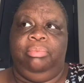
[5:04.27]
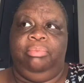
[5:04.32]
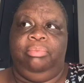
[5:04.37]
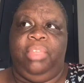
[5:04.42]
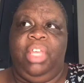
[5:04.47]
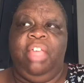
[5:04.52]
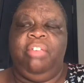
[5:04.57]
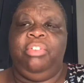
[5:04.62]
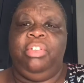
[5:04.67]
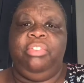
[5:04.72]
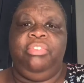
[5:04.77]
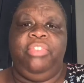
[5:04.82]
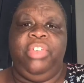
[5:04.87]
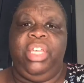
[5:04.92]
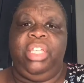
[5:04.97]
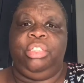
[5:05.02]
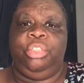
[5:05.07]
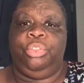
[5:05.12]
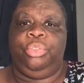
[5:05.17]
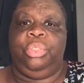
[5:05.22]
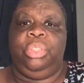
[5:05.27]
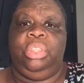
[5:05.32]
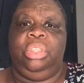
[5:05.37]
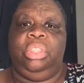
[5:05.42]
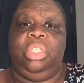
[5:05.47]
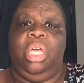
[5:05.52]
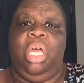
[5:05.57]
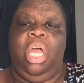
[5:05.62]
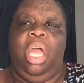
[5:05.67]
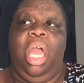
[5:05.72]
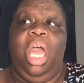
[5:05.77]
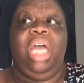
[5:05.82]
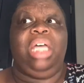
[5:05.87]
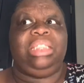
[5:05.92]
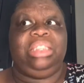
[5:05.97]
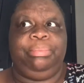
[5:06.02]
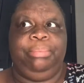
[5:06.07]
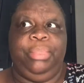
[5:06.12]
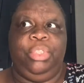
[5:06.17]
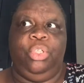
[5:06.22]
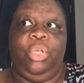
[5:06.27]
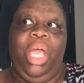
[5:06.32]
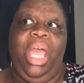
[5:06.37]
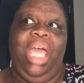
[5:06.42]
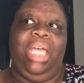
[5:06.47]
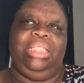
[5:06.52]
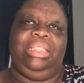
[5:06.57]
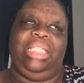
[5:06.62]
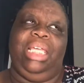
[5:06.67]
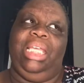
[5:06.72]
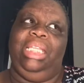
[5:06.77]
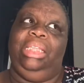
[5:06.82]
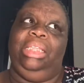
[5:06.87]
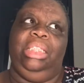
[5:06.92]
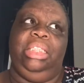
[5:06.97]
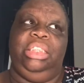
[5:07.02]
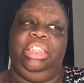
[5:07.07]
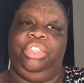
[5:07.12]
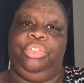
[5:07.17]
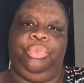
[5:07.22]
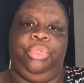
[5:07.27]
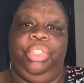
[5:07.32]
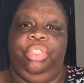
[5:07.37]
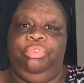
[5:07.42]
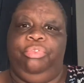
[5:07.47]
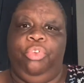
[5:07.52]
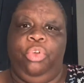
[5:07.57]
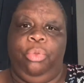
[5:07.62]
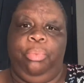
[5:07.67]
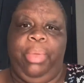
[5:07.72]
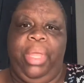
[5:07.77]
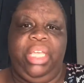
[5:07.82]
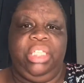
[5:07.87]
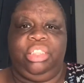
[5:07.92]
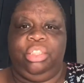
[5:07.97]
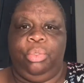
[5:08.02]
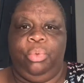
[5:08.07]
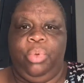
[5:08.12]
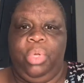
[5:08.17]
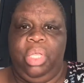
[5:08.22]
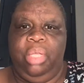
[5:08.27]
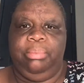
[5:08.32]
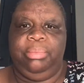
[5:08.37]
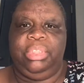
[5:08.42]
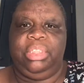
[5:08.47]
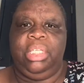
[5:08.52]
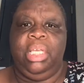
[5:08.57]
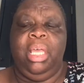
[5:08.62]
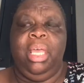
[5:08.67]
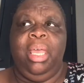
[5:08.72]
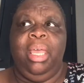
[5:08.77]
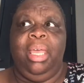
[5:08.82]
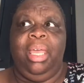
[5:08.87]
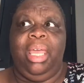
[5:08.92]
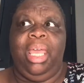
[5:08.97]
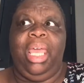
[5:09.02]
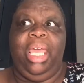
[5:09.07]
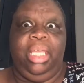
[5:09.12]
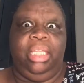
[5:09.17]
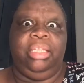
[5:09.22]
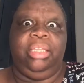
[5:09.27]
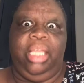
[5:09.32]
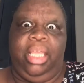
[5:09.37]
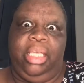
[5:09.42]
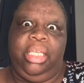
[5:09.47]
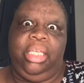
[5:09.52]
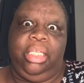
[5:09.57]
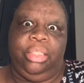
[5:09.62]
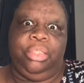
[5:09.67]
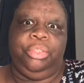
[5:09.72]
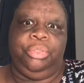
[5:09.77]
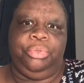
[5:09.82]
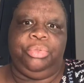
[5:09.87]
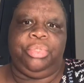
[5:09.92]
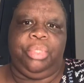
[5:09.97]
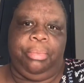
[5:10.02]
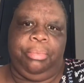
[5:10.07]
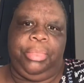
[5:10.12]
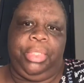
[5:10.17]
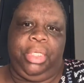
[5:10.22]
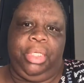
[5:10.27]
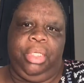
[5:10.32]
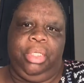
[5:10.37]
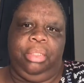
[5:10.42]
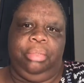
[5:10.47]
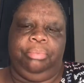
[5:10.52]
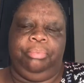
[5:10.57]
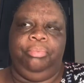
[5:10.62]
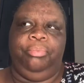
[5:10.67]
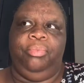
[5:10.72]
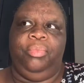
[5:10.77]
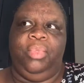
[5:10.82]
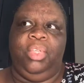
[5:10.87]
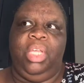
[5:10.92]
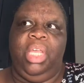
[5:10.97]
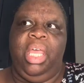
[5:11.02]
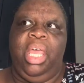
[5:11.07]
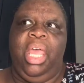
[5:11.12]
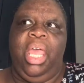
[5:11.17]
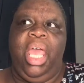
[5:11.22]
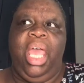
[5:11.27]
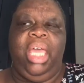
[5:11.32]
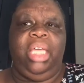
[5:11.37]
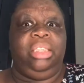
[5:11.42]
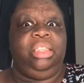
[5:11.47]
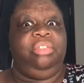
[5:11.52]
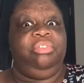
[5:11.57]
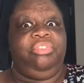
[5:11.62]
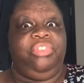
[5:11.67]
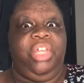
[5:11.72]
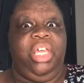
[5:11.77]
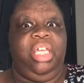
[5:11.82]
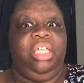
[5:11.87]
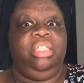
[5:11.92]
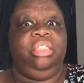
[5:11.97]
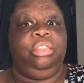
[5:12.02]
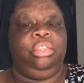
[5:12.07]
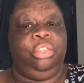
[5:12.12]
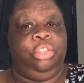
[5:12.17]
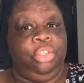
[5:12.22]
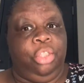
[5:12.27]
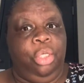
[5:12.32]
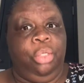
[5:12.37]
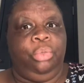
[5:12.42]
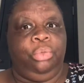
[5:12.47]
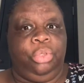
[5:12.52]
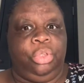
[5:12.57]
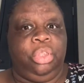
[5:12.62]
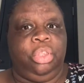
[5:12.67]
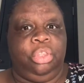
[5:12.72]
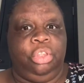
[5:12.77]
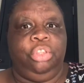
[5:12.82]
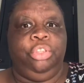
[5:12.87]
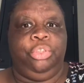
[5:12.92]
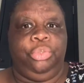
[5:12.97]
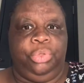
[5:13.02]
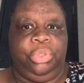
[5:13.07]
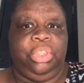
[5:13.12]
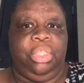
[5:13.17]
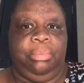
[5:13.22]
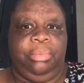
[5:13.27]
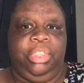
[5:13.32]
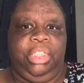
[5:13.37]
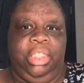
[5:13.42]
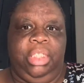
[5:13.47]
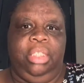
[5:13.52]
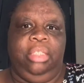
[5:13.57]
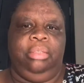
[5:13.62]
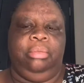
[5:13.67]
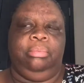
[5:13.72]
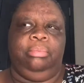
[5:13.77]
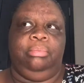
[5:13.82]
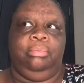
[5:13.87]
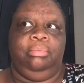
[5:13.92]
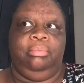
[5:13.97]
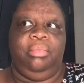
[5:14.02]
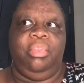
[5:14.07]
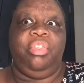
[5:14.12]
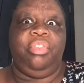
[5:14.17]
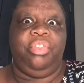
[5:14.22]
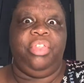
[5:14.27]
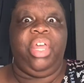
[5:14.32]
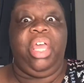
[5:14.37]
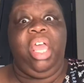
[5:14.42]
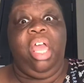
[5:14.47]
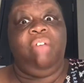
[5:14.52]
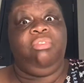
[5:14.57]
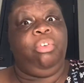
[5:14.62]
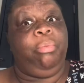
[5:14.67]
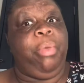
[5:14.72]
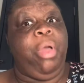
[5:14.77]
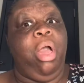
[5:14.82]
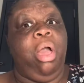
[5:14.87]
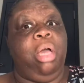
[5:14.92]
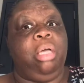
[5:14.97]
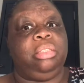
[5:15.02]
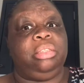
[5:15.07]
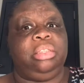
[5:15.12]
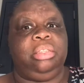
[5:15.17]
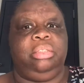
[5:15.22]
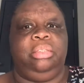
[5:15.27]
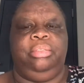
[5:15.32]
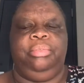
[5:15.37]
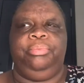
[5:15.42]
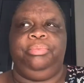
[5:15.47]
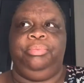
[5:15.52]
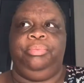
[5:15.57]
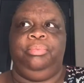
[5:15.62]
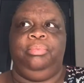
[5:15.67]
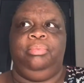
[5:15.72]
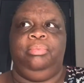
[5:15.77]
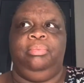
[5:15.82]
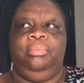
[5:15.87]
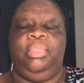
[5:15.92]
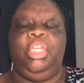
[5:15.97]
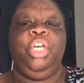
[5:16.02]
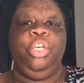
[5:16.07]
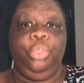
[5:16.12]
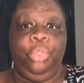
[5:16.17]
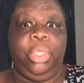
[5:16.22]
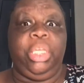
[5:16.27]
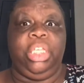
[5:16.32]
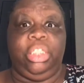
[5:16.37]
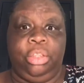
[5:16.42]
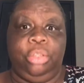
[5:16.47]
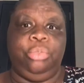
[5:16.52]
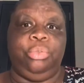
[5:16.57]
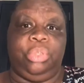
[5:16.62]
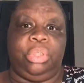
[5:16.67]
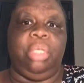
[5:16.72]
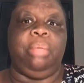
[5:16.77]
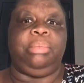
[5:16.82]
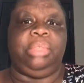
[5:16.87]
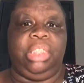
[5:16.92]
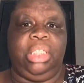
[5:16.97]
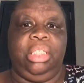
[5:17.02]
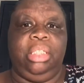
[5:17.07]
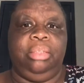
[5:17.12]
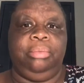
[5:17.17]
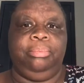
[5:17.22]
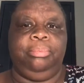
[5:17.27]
every veteran hospital has at least 3 to 4 patient reps, and they can do something. And if they don't do something, they have a boss who can do something.